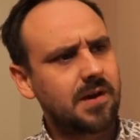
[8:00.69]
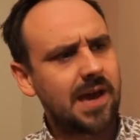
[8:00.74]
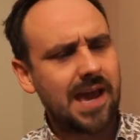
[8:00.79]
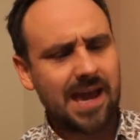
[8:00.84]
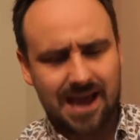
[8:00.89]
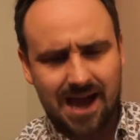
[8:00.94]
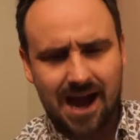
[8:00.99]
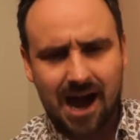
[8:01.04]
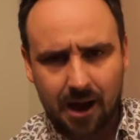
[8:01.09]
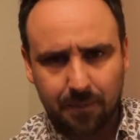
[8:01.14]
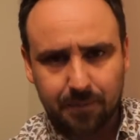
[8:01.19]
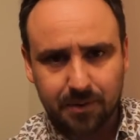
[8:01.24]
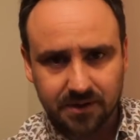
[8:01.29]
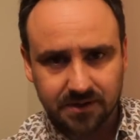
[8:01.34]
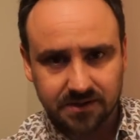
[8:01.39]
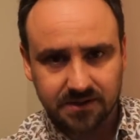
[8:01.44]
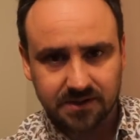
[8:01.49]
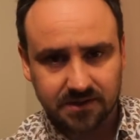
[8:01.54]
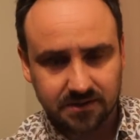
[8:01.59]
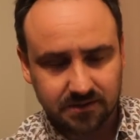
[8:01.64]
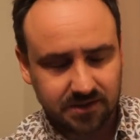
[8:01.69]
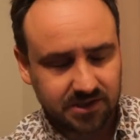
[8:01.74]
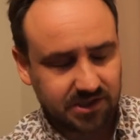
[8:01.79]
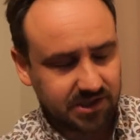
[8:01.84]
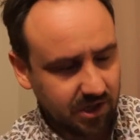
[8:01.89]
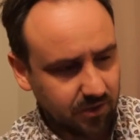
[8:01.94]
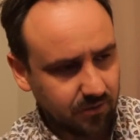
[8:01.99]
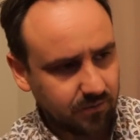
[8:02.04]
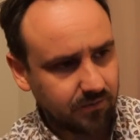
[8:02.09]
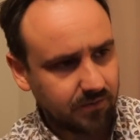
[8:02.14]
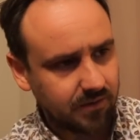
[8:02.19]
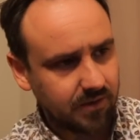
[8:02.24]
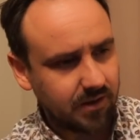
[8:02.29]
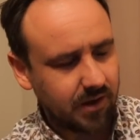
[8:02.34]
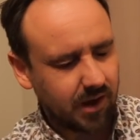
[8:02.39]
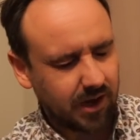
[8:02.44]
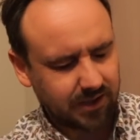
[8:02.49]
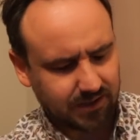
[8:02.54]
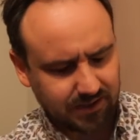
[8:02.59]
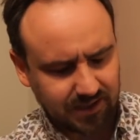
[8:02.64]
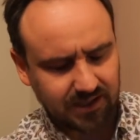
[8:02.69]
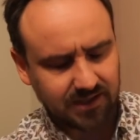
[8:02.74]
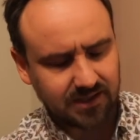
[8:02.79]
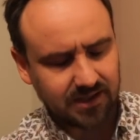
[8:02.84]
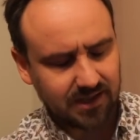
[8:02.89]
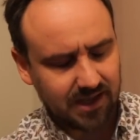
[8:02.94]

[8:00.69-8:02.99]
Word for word: It happens. So I think